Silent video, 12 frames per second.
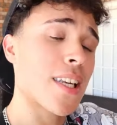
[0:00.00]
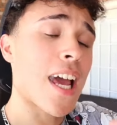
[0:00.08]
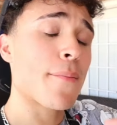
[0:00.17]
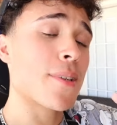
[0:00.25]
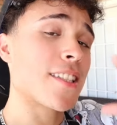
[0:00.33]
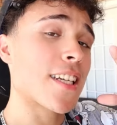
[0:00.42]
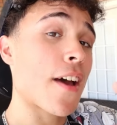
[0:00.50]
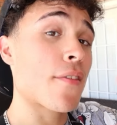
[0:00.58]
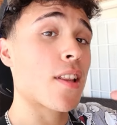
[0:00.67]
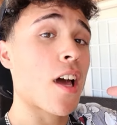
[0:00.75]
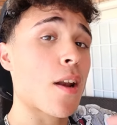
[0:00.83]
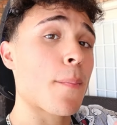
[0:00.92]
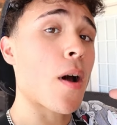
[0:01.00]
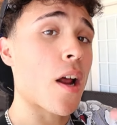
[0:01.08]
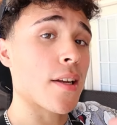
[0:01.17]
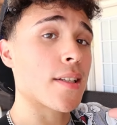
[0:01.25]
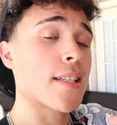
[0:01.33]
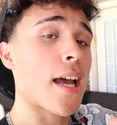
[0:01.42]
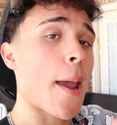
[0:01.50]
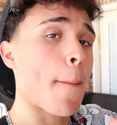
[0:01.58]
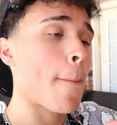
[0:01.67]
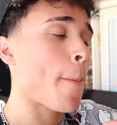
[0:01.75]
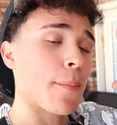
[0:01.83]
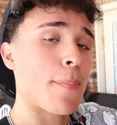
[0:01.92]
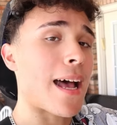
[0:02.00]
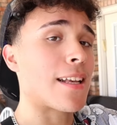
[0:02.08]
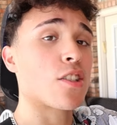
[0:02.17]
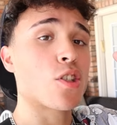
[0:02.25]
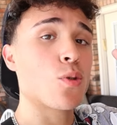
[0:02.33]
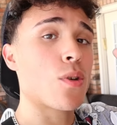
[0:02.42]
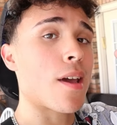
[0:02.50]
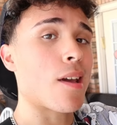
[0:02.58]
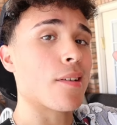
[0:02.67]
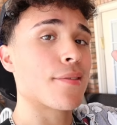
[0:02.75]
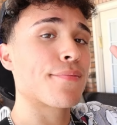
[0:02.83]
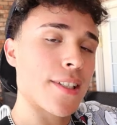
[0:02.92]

Me and Hammy did have a lot of bonding time the past 2 days.